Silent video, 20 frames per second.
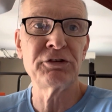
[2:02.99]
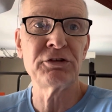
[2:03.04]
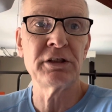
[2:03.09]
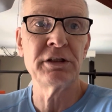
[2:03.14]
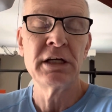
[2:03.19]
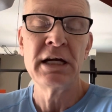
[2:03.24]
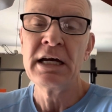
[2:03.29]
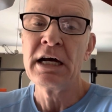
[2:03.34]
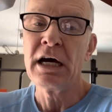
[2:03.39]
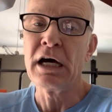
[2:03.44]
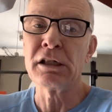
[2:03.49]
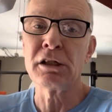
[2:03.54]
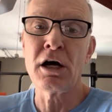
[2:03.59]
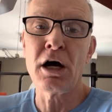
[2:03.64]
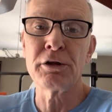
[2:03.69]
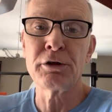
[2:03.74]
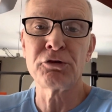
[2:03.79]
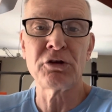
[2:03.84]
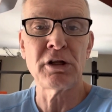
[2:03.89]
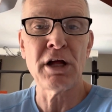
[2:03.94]
And a
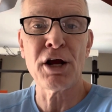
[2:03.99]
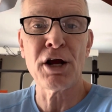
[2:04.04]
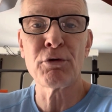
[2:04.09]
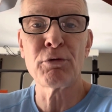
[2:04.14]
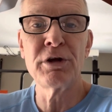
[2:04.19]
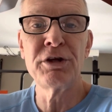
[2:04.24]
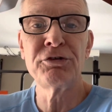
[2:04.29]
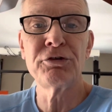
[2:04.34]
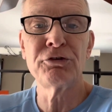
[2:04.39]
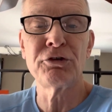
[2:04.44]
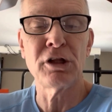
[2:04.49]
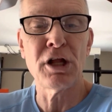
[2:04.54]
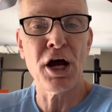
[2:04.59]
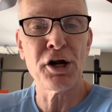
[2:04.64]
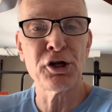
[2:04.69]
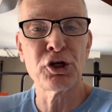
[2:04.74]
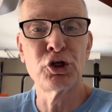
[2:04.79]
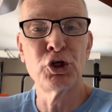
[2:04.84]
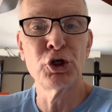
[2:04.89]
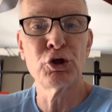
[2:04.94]
lot, there's a lot of reasons, a lot
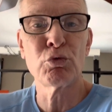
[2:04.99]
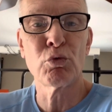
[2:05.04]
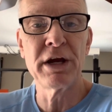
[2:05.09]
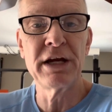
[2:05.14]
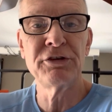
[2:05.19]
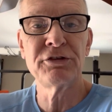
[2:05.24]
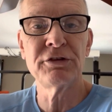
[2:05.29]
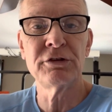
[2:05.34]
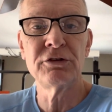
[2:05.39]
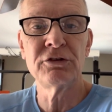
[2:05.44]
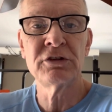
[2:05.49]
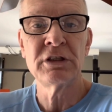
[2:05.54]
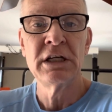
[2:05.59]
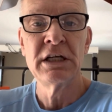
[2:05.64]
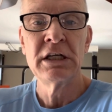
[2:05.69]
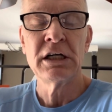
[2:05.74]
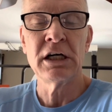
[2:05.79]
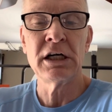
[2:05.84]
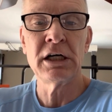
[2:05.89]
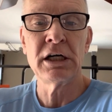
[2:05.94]
of good reasons.
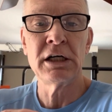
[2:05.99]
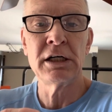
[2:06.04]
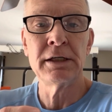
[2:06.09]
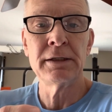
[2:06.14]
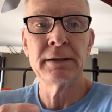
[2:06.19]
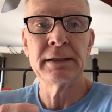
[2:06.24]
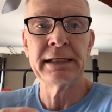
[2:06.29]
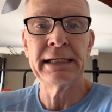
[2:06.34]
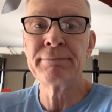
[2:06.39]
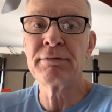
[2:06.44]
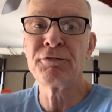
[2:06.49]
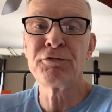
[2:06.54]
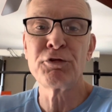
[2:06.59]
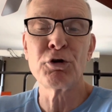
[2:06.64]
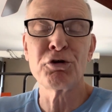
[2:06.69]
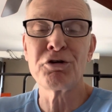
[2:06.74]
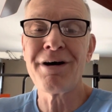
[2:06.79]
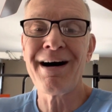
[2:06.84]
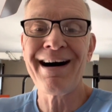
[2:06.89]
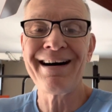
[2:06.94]
Uh, even if
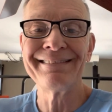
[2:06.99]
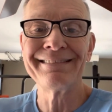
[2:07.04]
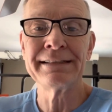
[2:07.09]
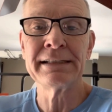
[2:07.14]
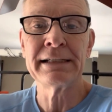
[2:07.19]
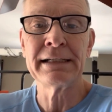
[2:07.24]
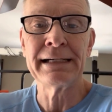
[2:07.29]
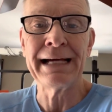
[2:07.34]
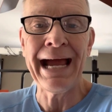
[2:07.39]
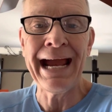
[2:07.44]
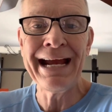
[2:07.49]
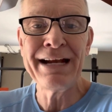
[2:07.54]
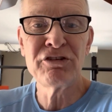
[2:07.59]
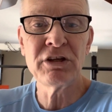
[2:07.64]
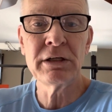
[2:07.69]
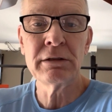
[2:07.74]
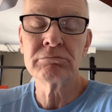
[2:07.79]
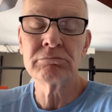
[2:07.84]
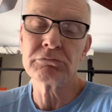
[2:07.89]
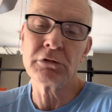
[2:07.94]
you're not uh,
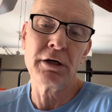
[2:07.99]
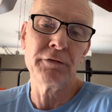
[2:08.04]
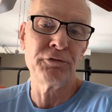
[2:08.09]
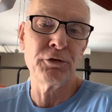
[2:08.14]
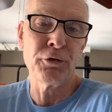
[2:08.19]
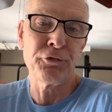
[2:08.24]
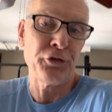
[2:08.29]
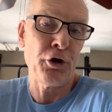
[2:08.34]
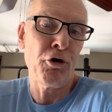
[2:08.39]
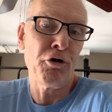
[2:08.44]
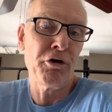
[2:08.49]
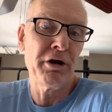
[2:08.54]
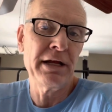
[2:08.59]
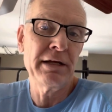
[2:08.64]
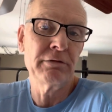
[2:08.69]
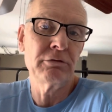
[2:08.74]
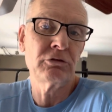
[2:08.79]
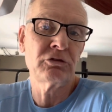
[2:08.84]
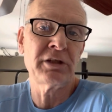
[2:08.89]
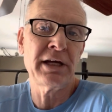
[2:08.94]
aging, uh, if you're
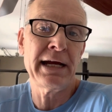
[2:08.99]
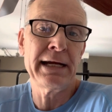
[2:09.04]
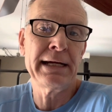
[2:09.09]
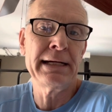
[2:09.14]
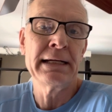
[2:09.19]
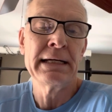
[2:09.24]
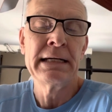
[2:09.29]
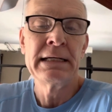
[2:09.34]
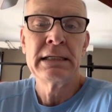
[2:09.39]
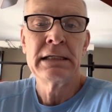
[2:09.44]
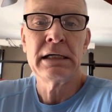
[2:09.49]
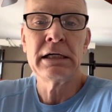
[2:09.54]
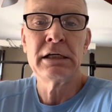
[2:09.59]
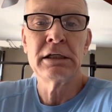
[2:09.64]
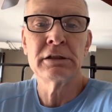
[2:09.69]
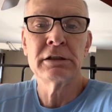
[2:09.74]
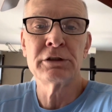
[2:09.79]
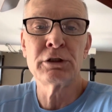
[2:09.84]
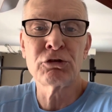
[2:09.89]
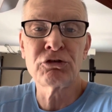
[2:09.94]
30, say,
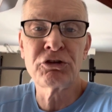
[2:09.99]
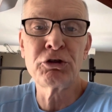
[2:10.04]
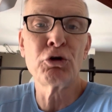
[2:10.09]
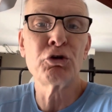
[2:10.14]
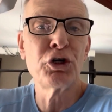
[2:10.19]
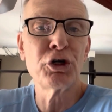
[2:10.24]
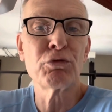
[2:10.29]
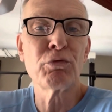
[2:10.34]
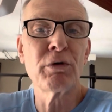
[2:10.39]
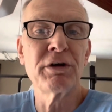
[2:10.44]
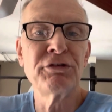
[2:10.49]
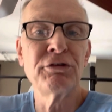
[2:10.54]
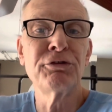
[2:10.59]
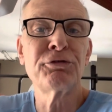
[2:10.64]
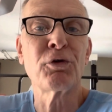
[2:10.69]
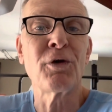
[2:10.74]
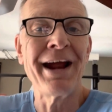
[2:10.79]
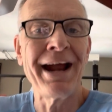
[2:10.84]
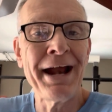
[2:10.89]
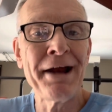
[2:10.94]
uh, there's still good reasons
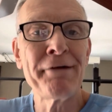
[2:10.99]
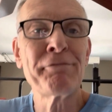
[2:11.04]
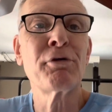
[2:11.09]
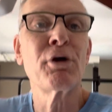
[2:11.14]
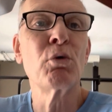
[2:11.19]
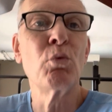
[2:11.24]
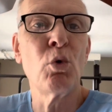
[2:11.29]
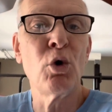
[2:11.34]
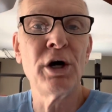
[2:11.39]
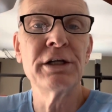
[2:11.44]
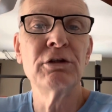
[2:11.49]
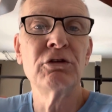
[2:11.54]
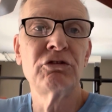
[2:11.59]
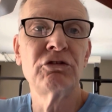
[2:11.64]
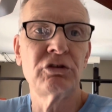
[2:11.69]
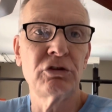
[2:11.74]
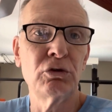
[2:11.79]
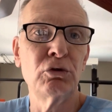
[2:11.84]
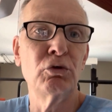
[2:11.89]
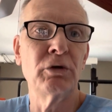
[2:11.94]
for everyone
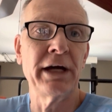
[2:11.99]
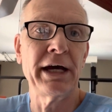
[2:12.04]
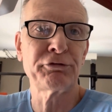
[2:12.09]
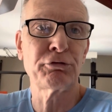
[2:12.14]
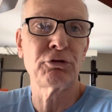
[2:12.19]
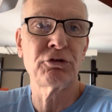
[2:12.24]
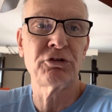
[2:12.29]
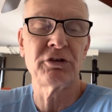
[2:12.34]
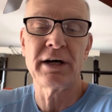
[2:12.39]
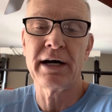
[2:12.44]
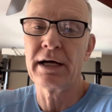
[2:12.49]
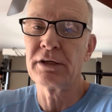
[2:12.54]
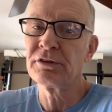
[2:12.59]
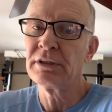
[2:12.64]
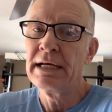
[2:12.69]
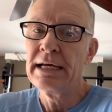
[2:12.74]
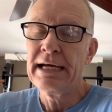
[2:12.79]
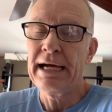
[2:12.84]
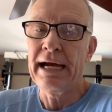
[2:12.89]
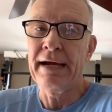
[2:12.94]
to exercise.
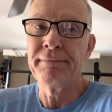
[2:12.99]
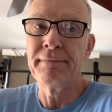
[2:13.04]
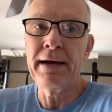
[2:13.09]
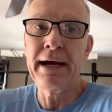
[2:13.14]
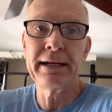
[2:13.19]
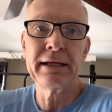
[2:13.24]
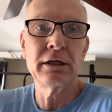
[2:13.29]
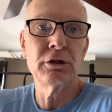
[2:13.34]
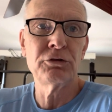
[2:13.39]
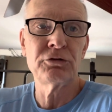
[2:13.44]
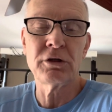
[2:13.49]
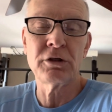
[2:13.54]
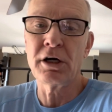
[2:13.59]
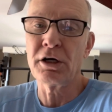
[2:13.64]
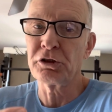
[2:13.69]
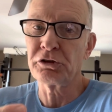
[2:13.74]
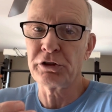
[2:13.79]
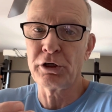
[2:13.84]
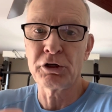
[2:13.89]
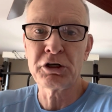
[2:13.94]
And that is uh,
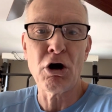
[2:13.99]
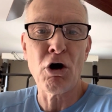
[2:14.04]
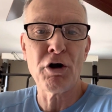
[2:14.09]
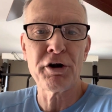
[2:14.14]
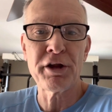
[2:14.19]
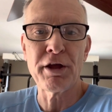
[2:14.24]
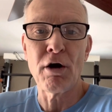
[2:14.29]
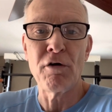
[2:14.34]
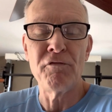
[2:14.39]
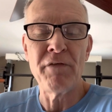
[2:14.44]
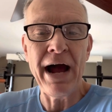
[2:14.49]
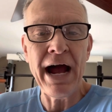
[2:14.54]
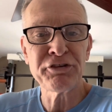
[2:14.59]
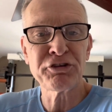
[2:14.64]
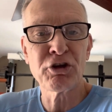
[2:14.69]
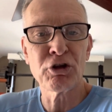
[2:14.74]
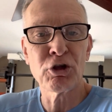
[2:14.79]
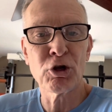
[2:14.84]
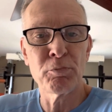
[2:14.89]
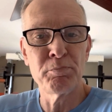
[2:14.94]
their
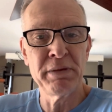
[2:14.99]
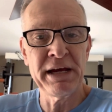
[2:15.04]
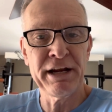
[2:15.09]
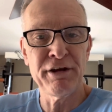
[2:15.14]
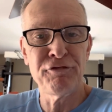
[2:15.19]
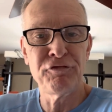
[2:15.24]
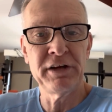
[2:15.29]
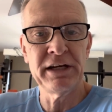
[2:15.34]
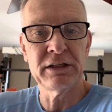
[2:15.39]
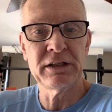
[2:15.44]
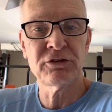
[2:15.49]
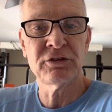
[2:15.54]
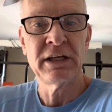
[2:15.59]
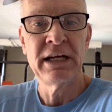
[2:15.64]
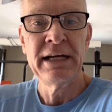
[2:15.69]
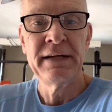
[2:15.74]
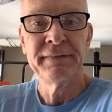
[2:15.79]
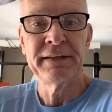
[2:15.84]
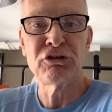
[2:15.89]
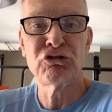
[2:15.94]
cardiovascular benefits
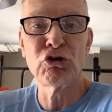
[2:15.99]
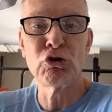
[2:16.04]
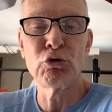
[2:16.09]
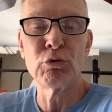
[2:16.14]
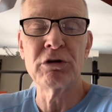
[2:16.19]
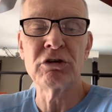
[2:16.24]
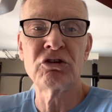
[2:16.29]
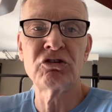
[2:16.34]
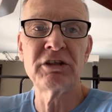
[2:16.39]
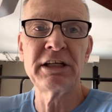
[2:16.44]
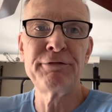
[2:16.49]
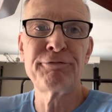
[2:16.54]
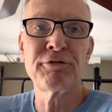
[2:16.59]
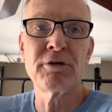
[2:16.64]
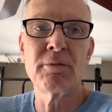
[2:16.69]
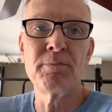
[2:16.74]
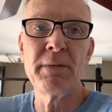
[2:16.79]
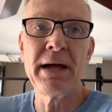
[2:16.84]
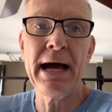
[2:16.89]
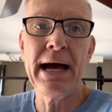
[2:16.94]
that you receive
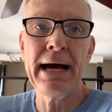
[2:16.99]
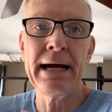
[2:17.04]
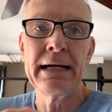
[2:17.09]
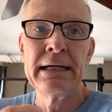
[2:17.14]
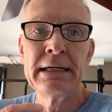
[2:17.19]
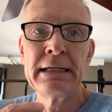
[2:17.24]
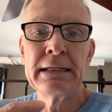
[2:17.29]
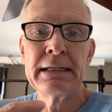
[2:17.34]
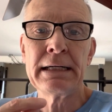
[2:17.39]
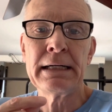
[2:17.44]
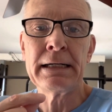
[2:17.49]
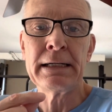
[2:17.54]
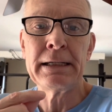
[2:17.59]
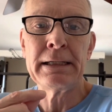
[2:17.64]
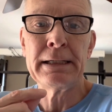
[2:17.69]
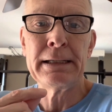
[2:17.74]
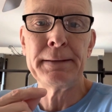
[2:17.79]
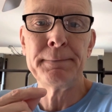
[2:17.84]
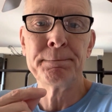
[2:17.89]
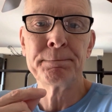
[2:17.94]
from that.
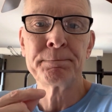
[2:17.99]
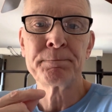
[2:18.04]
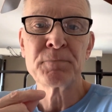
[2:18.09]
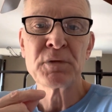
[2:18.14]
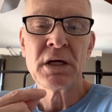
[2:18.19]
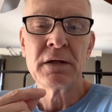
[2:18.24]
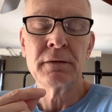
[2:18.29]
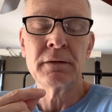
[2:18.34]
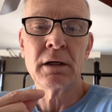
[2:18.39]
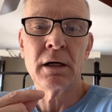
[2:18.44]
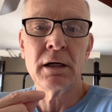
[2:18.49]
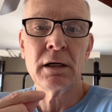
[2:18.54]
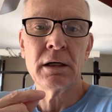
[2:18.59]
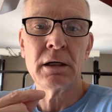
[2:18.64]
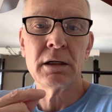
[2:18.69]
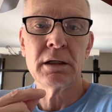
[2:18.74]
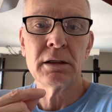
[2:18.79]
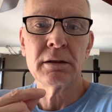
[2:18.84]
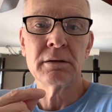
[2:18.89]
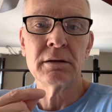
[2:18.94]
Um, the
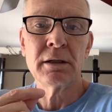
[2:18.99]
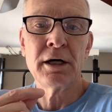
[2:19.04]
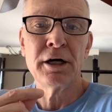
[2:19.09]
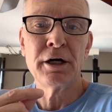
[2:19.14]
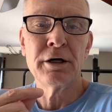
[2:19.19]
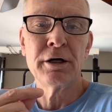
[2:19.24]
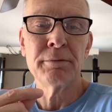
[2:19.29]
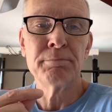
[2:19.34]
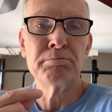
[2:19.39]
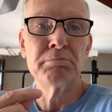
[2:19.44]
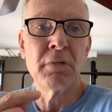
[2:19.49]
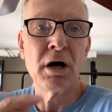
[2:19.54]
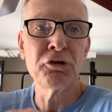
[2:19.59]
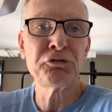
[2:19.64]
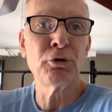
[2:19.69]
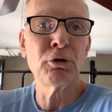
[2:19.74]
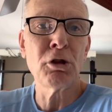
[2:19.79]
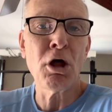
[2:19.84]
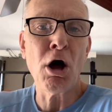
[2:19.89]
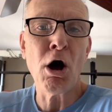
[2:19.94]
uh,
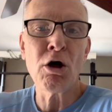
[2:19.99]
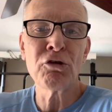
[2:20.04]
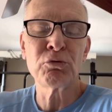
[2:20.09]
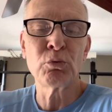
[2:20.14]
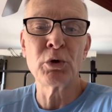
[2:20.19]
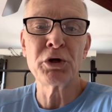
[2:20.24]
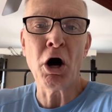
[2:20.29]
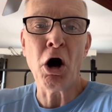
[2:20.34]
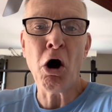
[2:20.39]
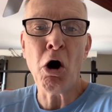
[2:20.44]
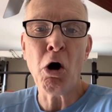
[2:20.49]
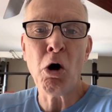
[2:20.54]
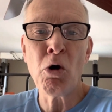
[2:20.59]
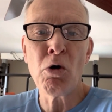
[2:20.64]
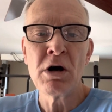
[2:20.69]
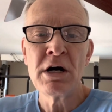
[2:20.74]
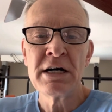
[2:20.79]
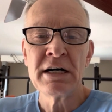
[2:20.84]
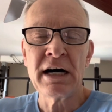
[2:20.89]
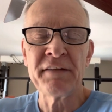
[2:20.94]
muscle loss, we
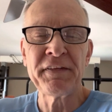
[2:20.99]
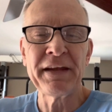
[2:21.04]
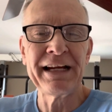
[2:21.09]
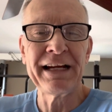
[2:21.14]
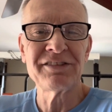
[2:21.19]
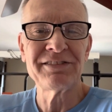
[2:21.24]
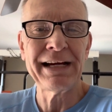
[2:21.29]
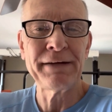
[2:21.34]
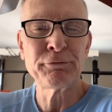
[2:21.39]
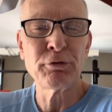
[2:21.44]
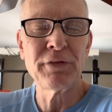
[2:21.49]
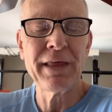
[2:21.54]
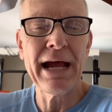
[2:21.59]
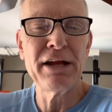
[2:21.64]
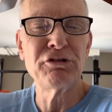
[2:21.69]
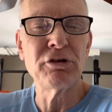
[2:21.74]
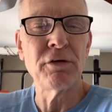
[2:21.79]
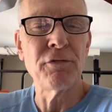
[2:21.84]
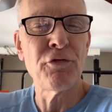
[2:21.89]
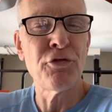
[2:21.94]
all, I think it's after the
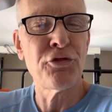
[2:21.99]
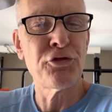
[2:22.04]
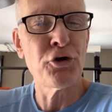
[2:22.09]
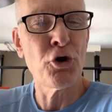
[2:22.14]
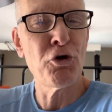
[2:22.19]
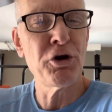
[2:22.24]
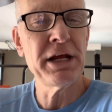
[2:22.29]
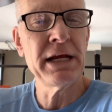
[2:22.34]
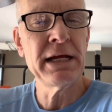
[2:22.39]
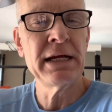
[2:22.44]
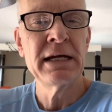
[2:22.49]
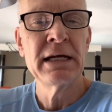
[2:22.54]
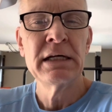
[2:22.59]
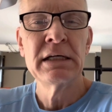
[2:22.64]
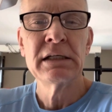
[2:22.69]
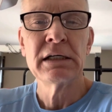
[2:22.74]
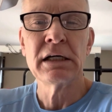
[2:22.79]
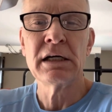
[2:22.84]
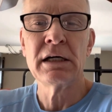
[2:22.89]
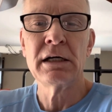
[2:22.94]
age of 30,
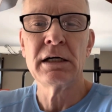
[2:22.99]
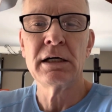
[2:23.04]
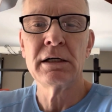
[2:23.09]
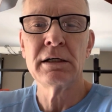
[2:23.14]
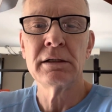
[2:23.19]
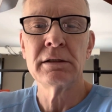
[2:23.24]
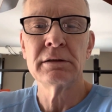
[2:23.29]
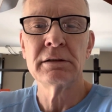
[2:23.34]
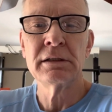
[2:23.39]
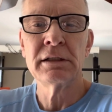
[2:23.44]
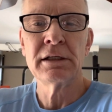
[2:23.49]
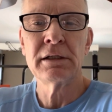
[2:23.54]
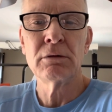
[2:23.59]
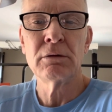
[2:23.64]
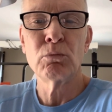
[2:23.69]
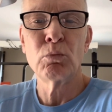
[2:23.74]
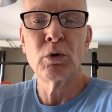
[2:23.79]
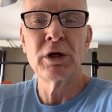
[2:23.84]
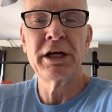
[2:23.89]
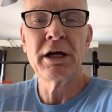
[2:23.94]

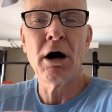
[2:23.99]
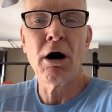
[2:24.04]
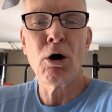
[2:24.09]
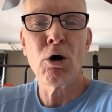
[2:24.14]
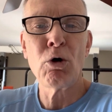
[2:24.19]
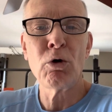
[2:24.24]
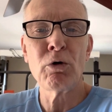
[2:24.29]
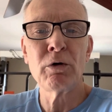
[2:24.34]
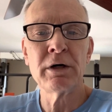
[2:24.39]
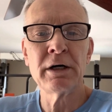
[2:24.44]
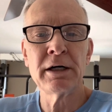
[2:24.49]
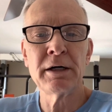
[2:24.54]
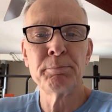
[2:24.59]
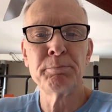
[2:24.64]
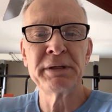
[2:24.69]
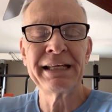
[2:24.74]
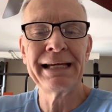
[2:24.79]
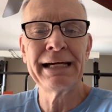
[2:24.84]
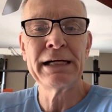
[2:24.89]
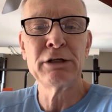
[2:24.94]
we all
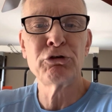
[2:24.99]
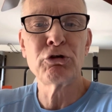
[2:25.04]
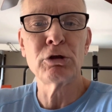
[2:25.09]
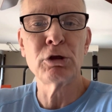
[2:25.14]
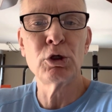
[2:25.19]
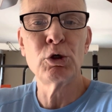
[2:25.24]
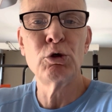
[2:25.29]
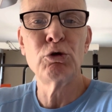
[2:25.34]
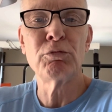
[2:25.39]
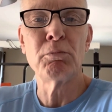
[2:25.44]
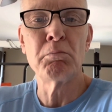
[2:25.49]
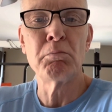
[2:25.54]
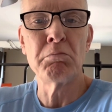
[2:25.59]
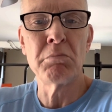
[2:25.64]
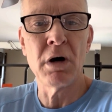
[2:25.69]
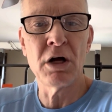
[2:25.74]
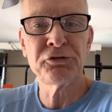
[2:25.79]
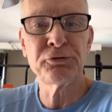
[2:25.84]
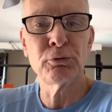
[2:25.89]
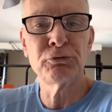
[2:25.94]
begin to lose
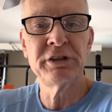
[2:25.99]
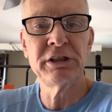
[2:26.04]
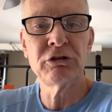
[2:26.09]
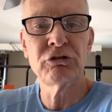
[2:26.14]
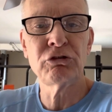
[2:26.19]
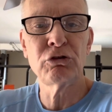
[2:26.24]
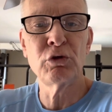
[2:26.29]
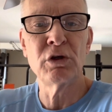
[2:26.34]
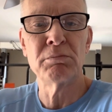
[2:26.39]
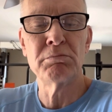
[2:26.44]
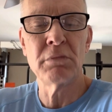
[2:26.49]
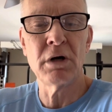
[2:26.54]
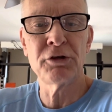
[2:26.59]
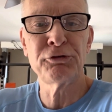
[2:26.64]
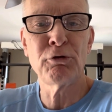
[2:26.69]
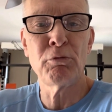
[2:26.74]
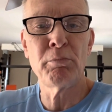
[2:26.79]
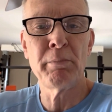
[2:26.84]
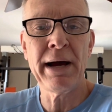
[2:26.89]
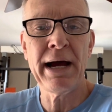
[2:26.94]
muscle tissue
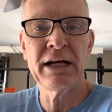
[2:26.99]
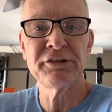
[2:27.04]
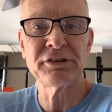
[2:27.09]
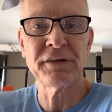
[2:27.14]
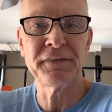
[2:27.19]
muscle mass.